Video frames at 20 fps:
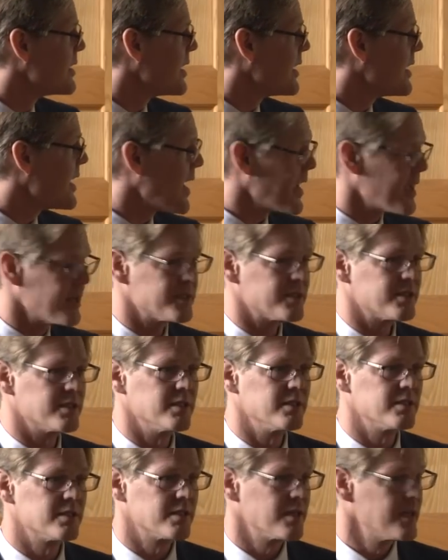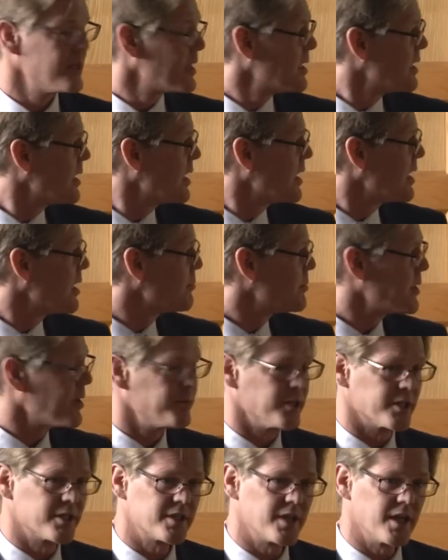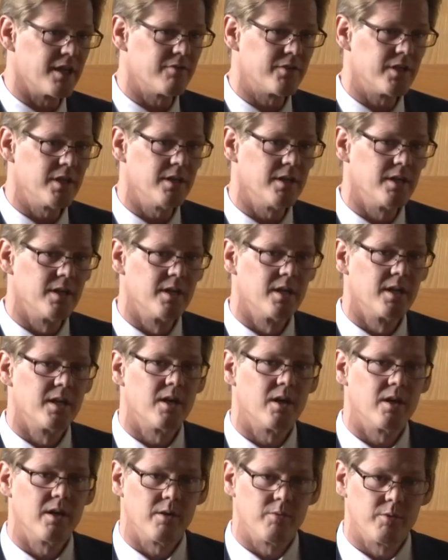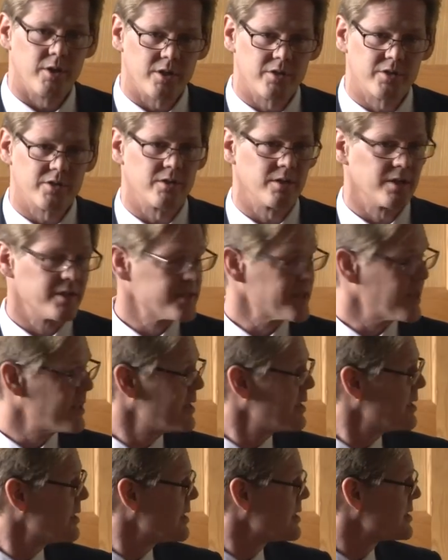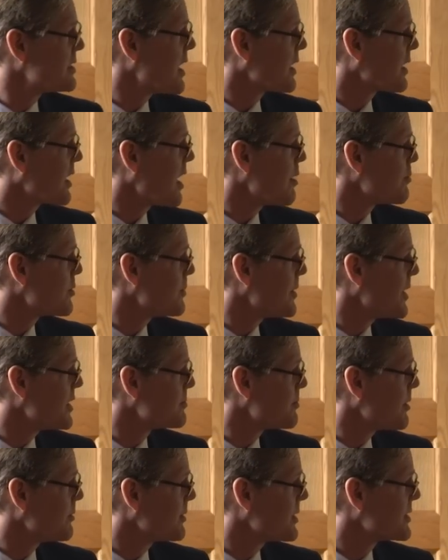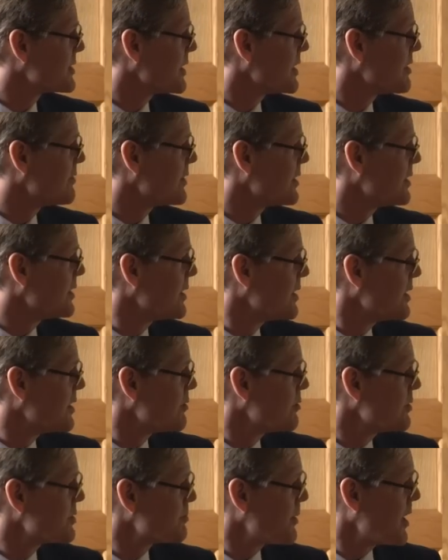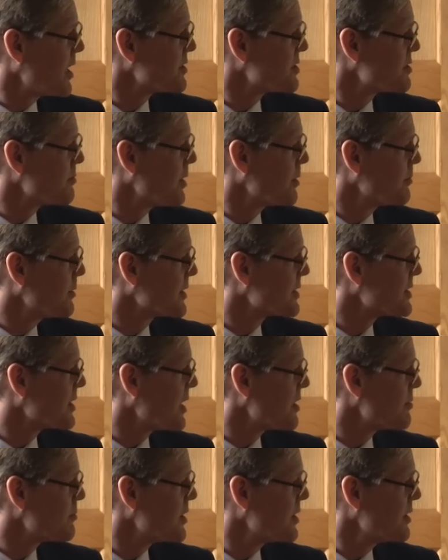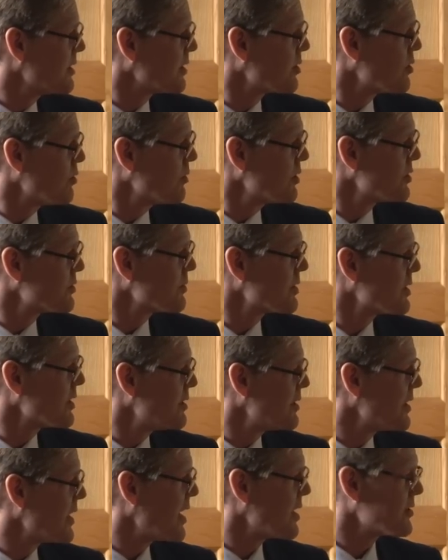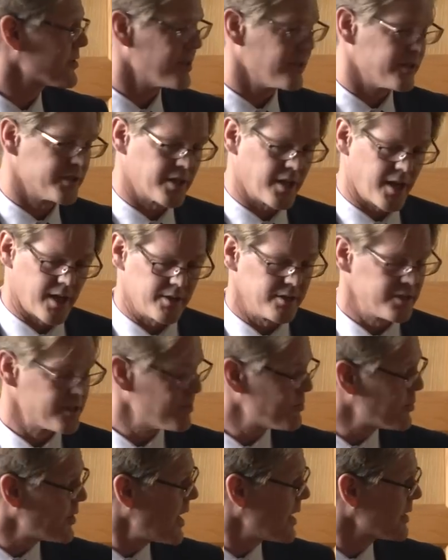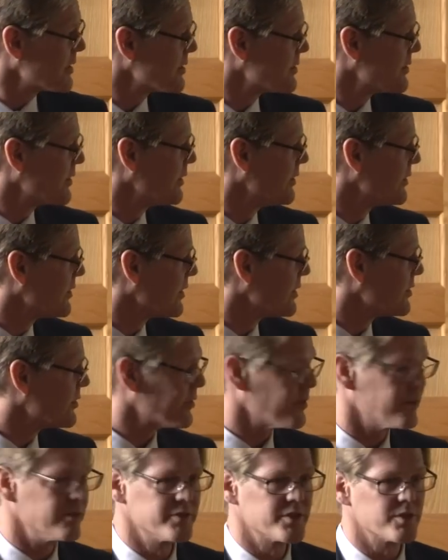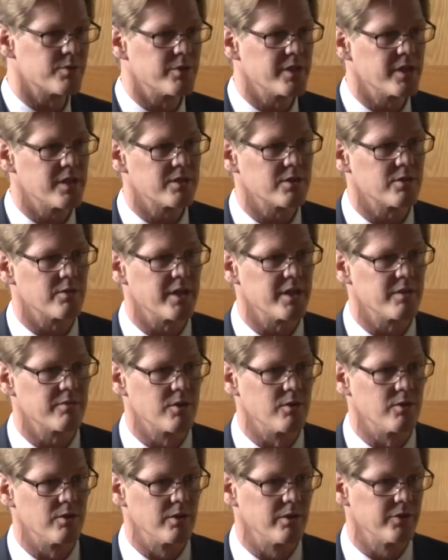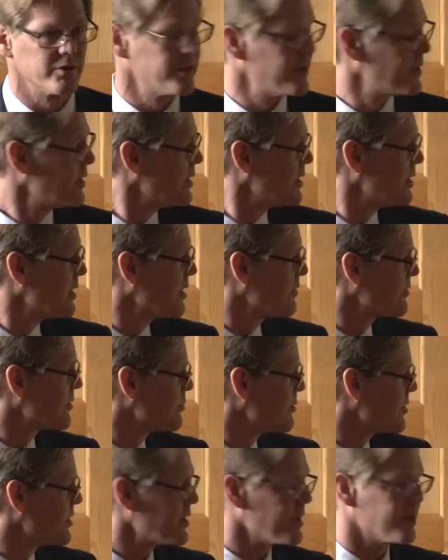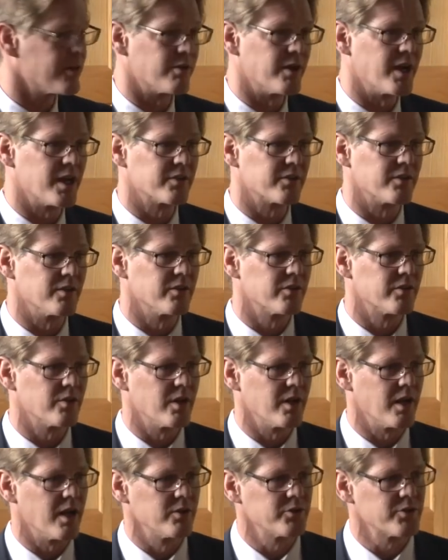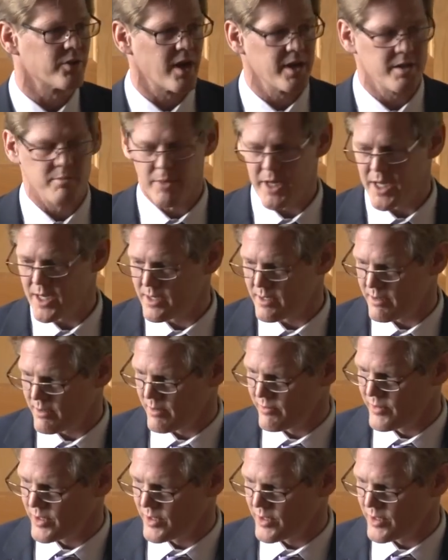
enhances uh, public safety, and we can certainly say that it does not compromise public safety, responds to public sentiment, accords with international standards and practices, and serves the reintegrative goals of community corrections. So I'll, I'll try to make a, a,